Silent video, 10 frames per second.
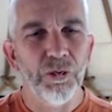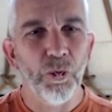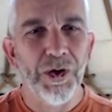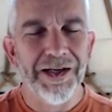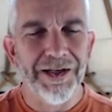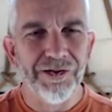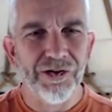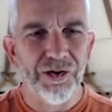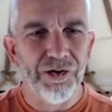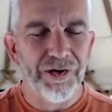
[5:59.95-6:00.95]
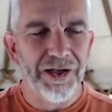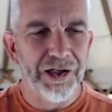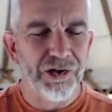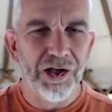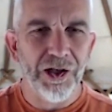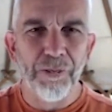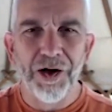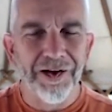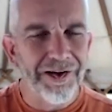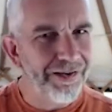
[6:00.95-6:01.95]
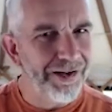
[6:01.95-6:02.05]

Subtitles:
ways that you can actually apply